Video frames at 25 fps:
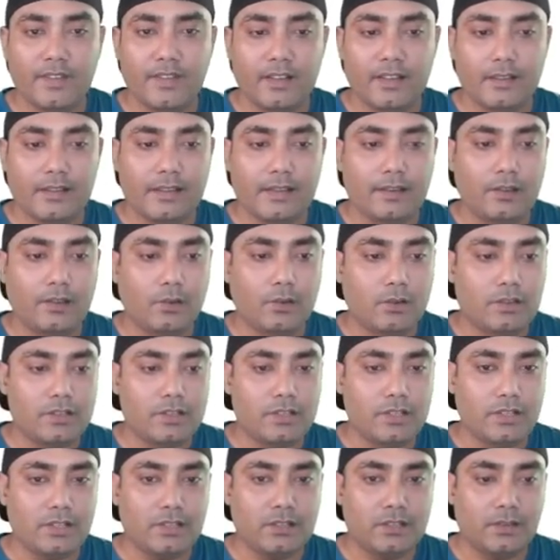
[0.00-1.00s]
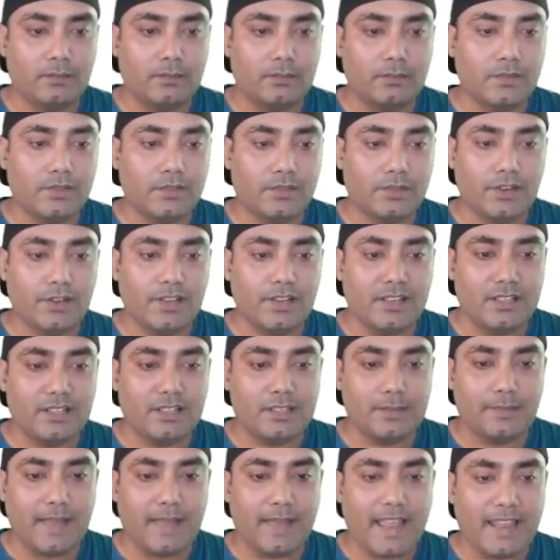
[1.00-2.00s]
then you'll see some sudden
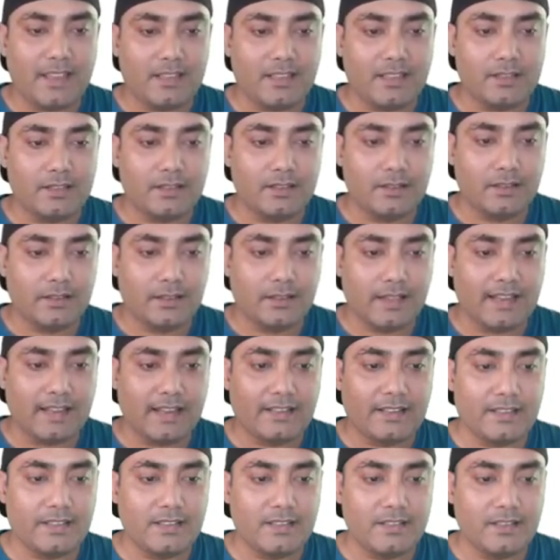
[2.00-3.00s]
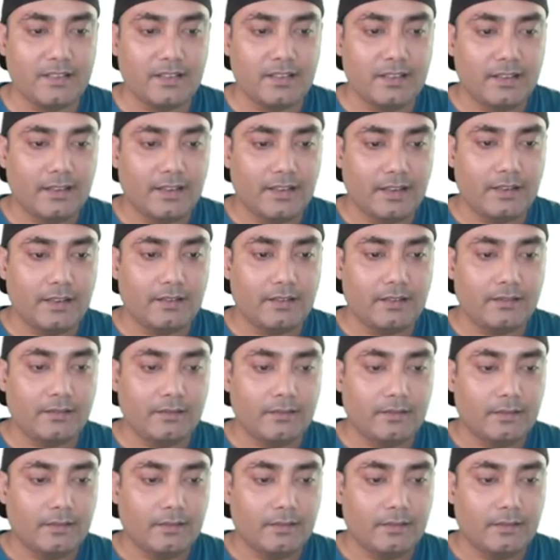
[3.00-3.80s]
spikes like this in